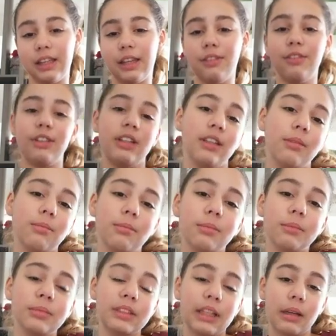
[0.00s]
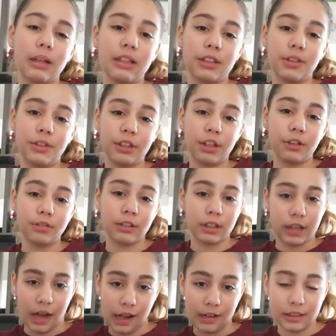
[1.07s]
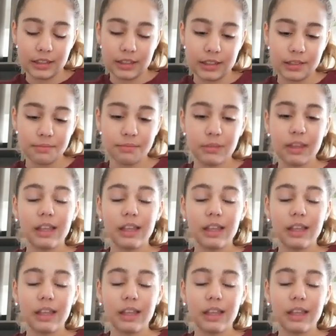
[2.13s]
give him three of the colors.